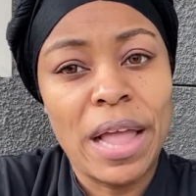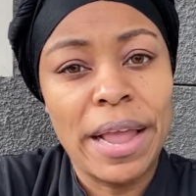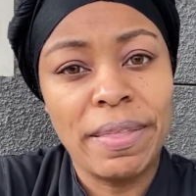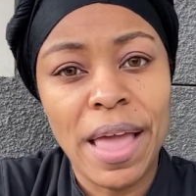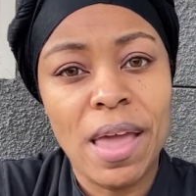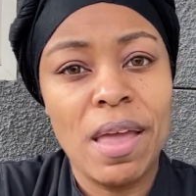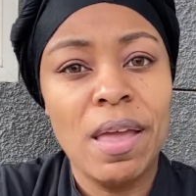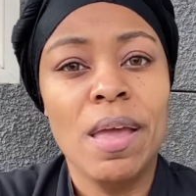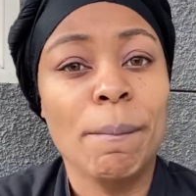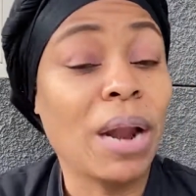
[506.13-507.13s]
that.
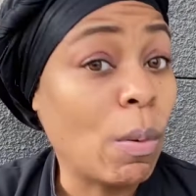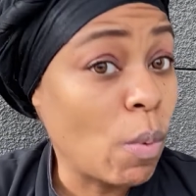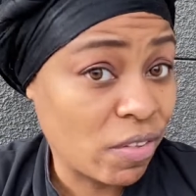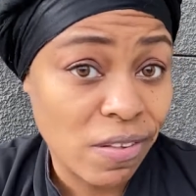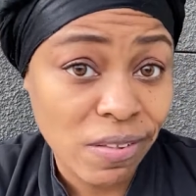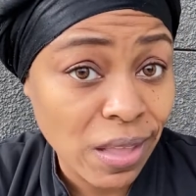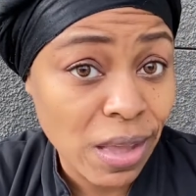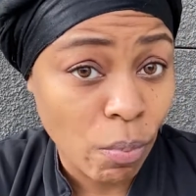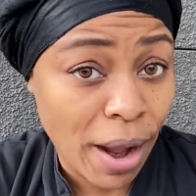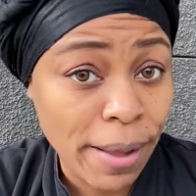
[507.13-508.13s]
But I wasn't
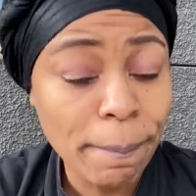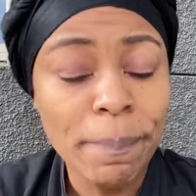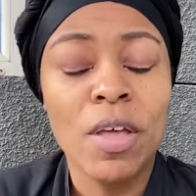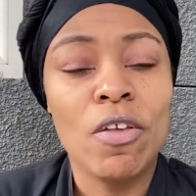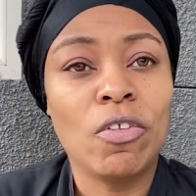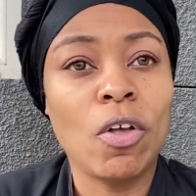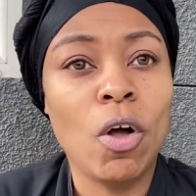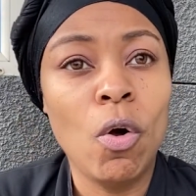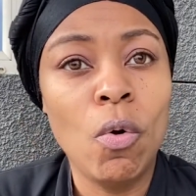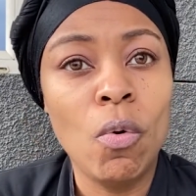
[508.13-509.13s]
asleep, right?
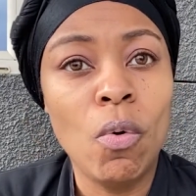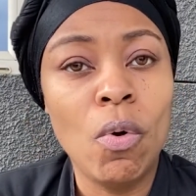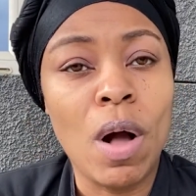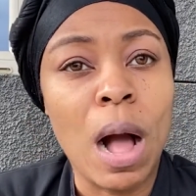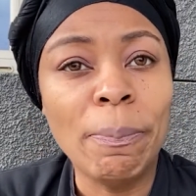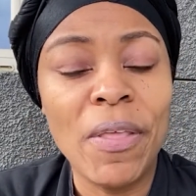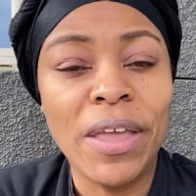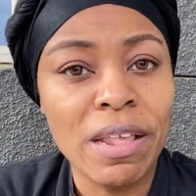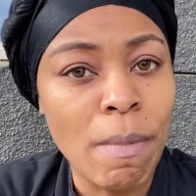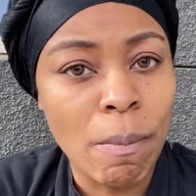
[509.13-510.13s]
So I'm
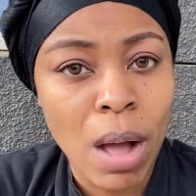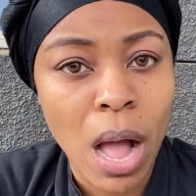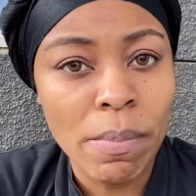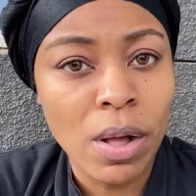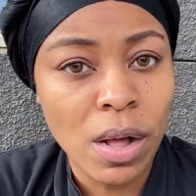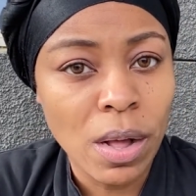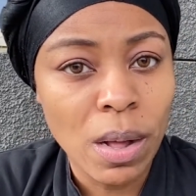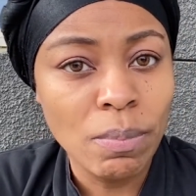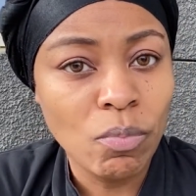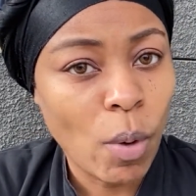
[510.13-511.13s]
thinking it's my
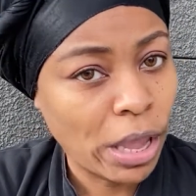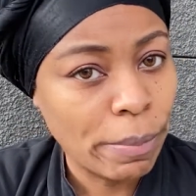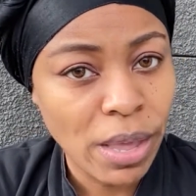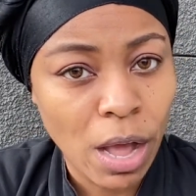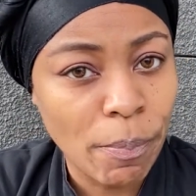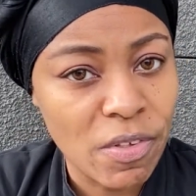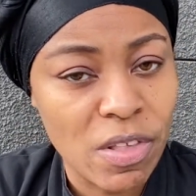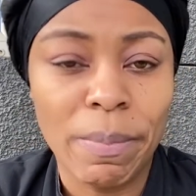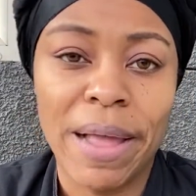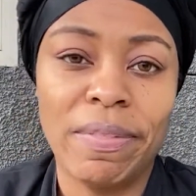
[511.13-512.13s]
mom waking me up or
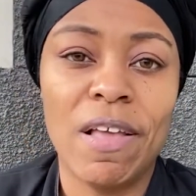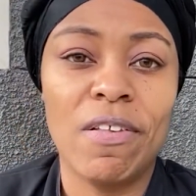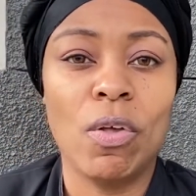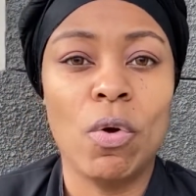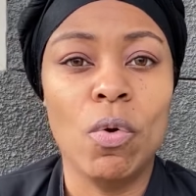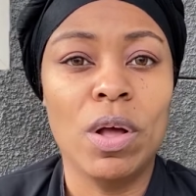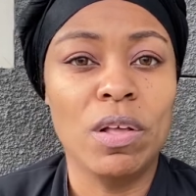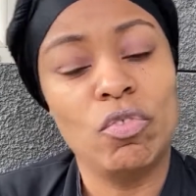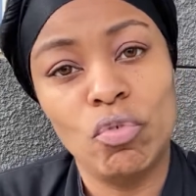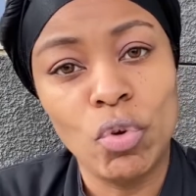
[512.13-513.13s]
something like that. So
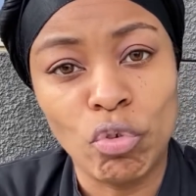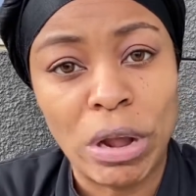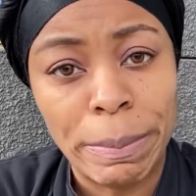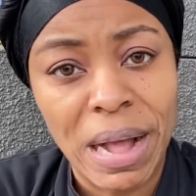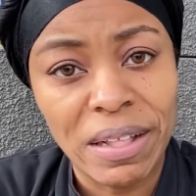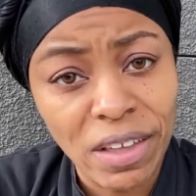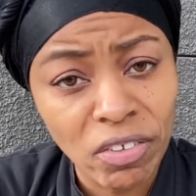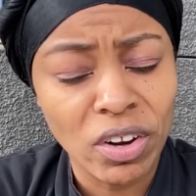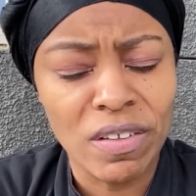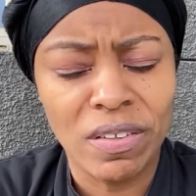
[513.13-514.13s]
you know, trying to get my
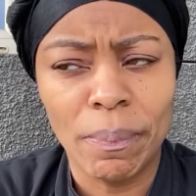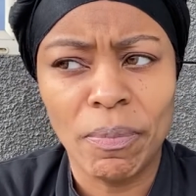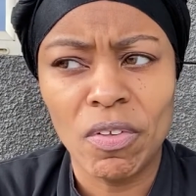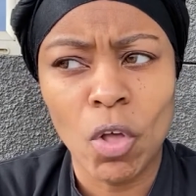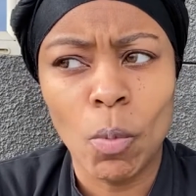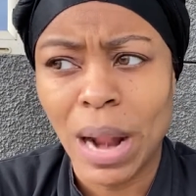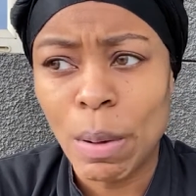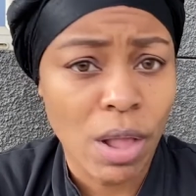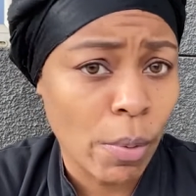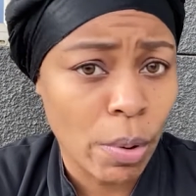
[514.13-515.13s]
attention or something. So, but I
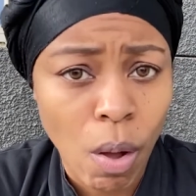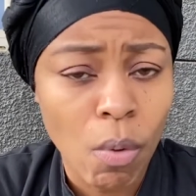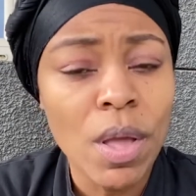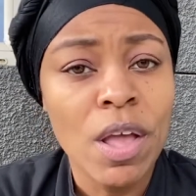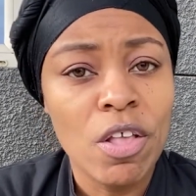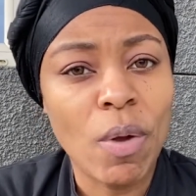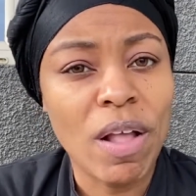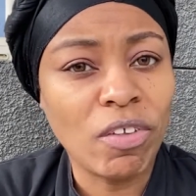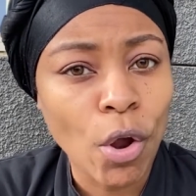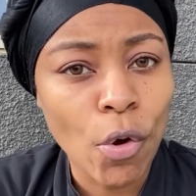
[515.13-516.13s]
was already woke. So I
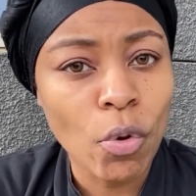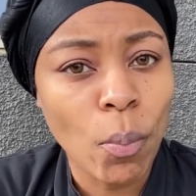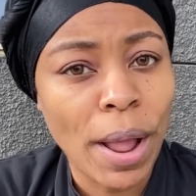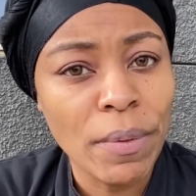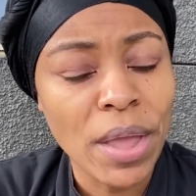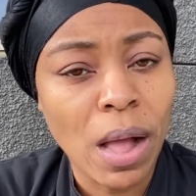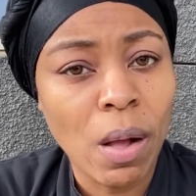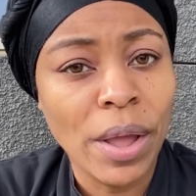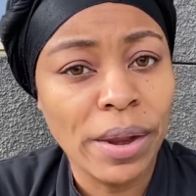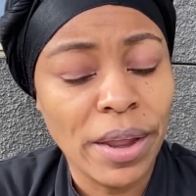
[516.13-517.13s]
turned around,
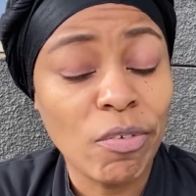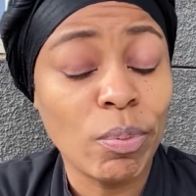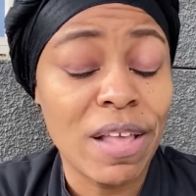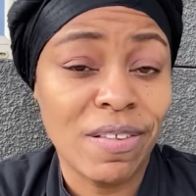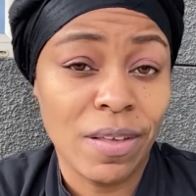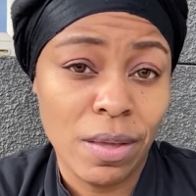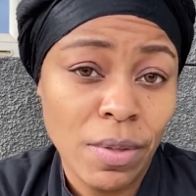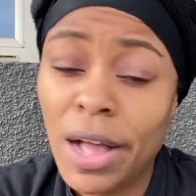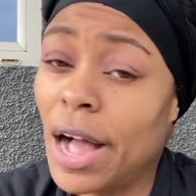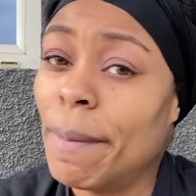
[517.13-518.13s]
y'all, and guess what I said?
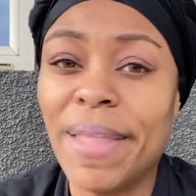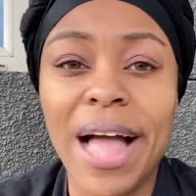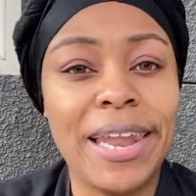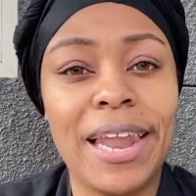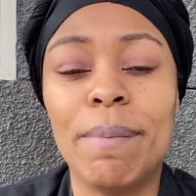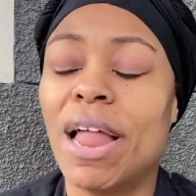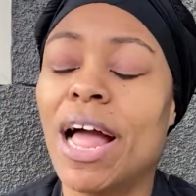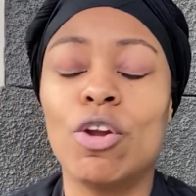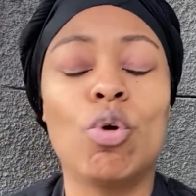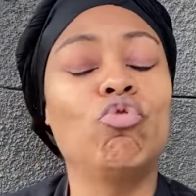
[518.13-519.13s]
I'm
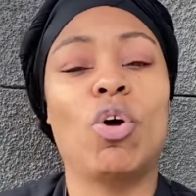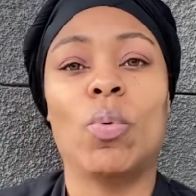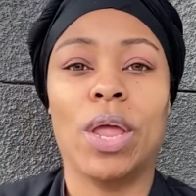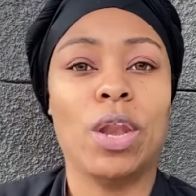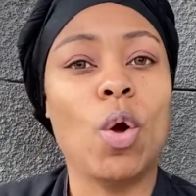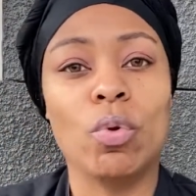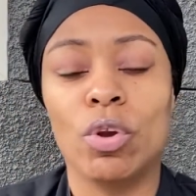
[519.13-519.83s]
not no joking. No,